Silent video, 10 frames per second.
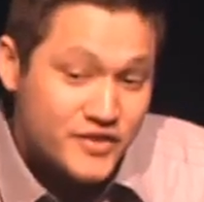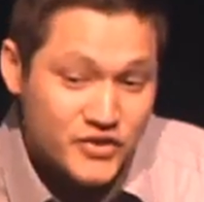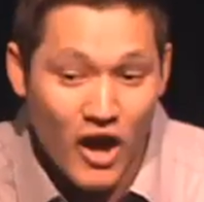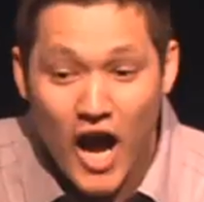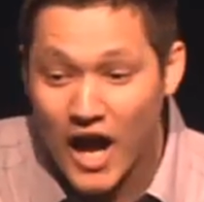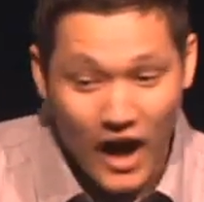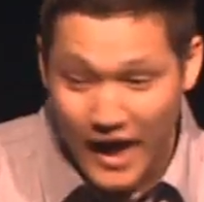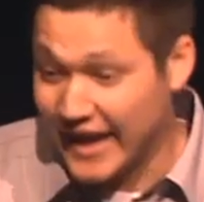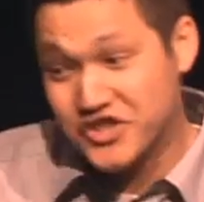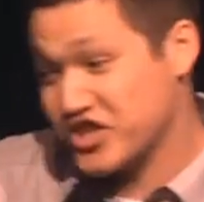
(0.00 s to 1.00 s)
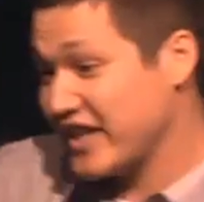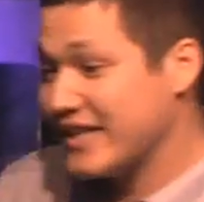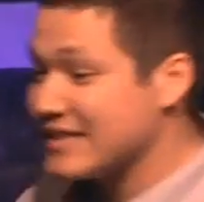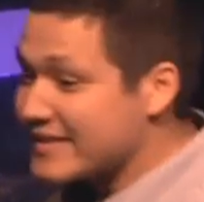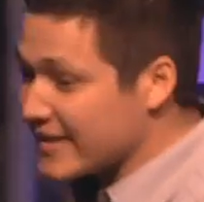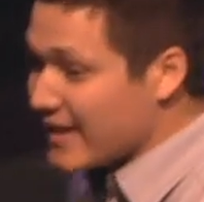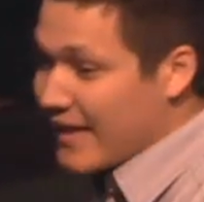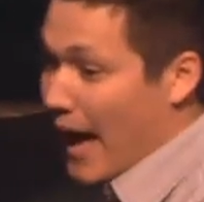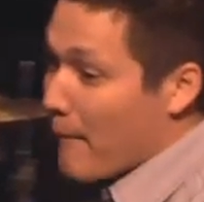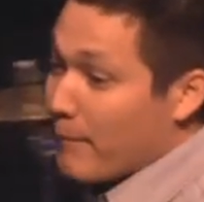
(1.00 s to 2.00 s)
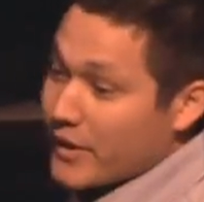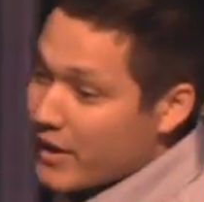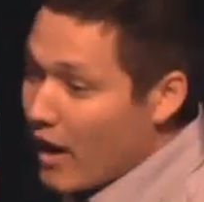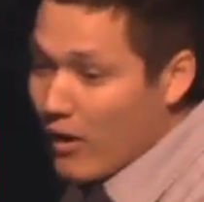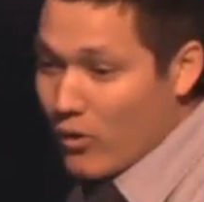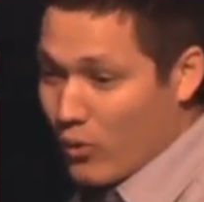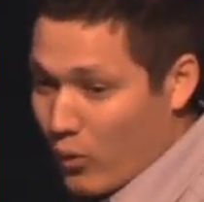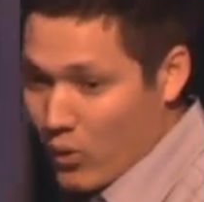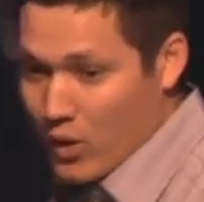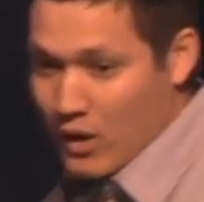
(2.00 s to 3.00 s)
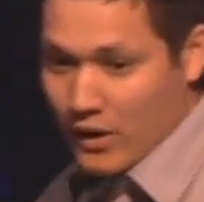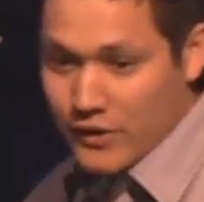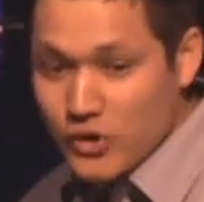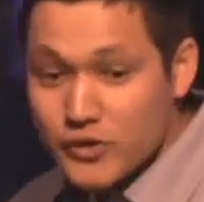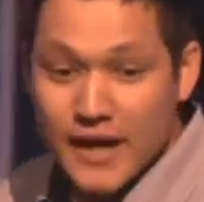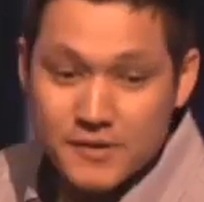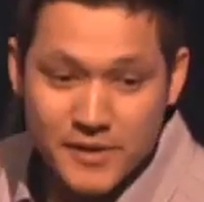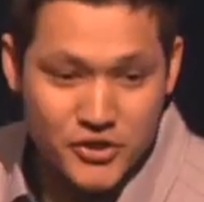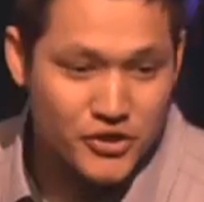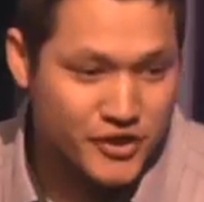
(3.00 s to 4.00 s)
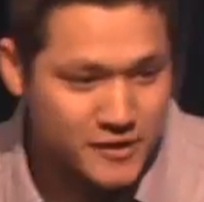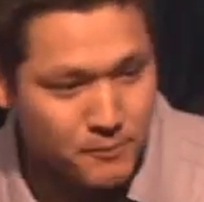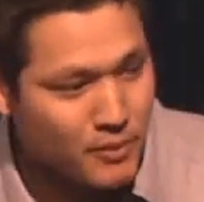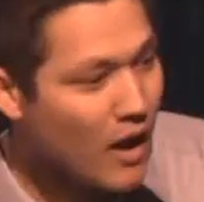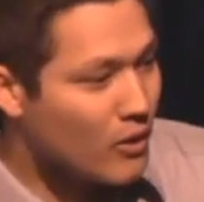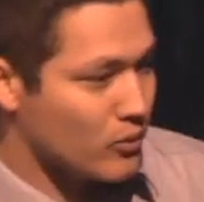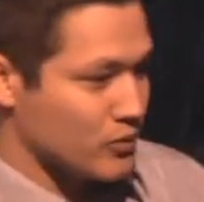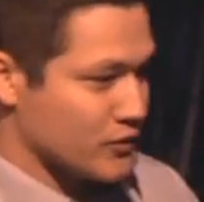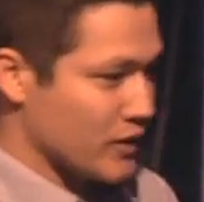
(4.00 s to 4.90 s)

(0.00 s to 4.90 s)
saw and she didn't see that. But no, the New Testament church explodes